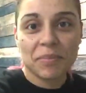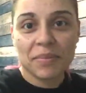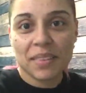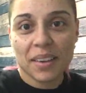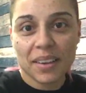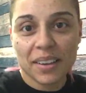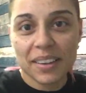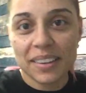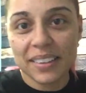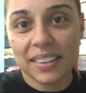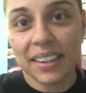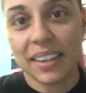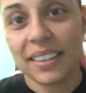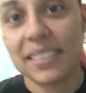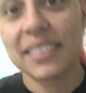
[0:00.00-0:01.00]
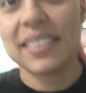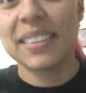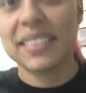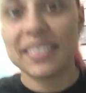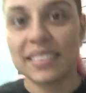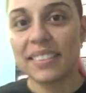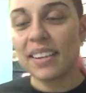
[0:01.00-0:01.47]

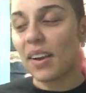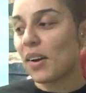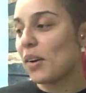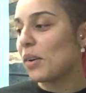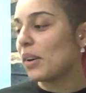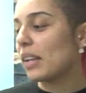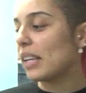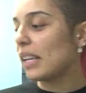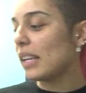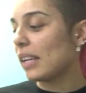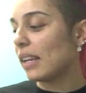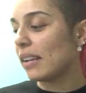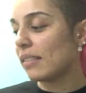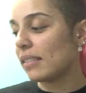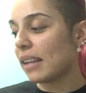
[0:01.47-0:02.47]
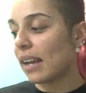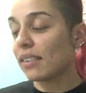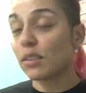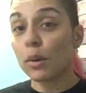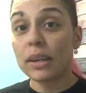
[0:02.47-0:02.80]
Yes. So he is, yeah.